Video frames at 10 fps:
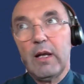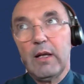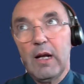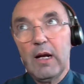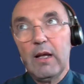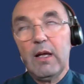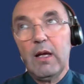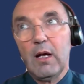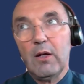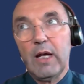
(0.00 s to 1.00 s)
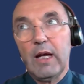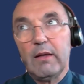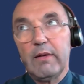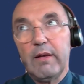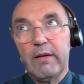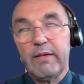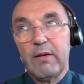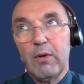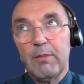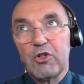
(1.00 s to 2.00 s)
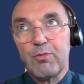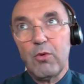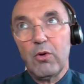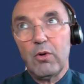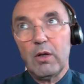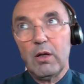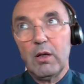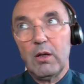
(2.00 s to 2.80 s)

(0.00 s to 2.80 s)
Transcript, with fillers: And clearly, again, they were much more